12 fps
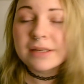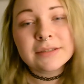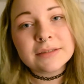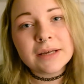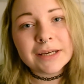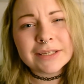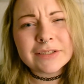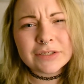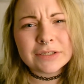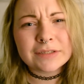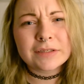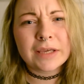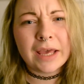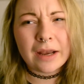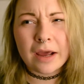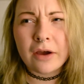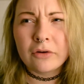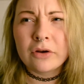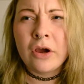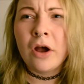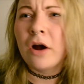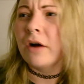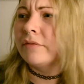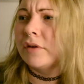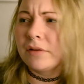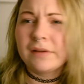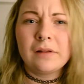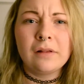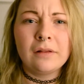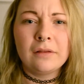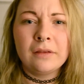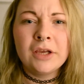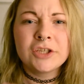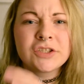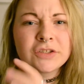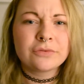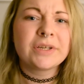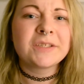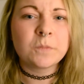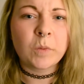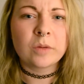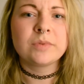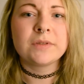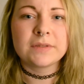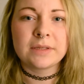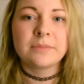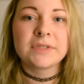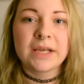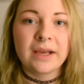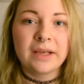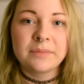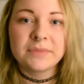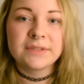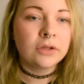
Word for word: it's nice just to get out of your little stress bubble sometimes.